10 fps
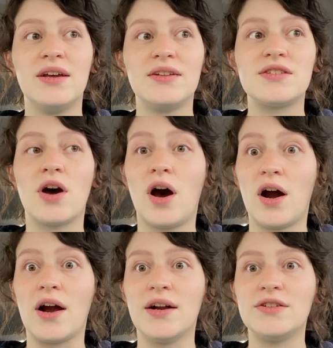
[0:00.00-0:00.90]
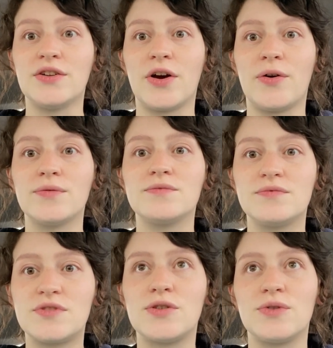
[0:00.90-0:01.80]
to heart, you know,
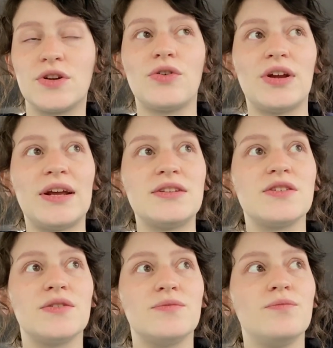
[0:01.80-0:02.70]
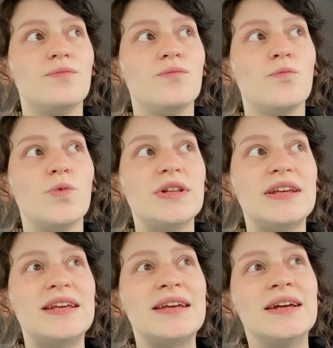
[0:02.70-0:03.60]
to a degree, to
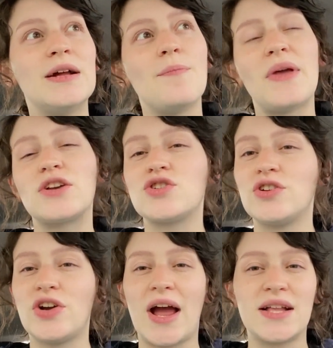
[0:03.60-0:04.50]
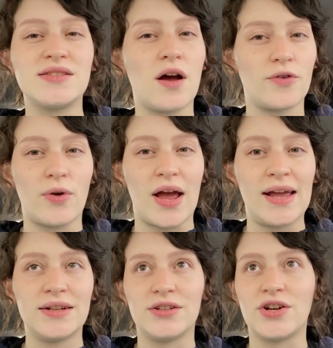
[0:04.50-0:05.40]
really make sure your head's on
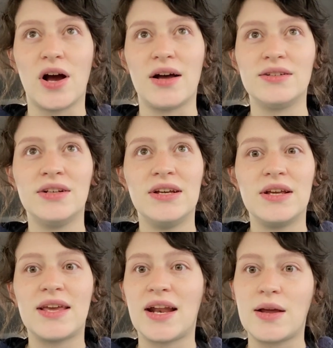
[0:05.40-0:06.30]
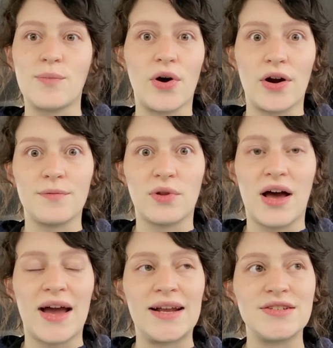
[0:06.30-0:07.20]
right. You're not getting barn
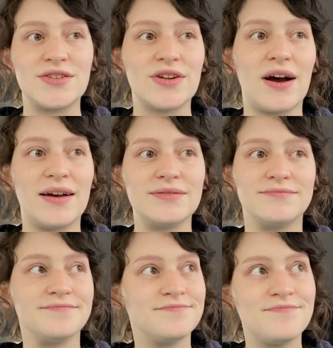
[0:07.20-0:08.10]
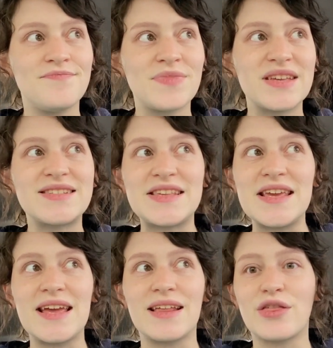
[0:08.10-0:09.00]
blind. You're not
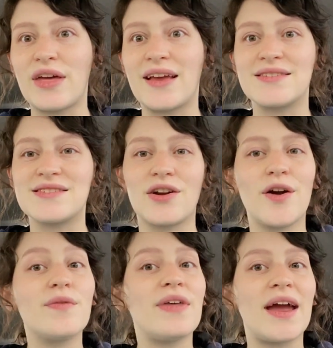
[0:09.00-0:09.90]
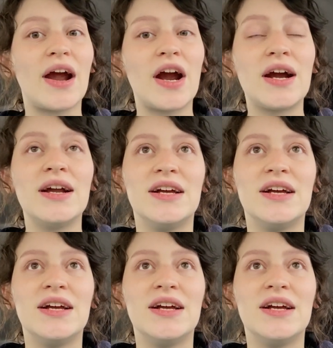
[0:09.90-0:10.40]
seeing things that aren't there.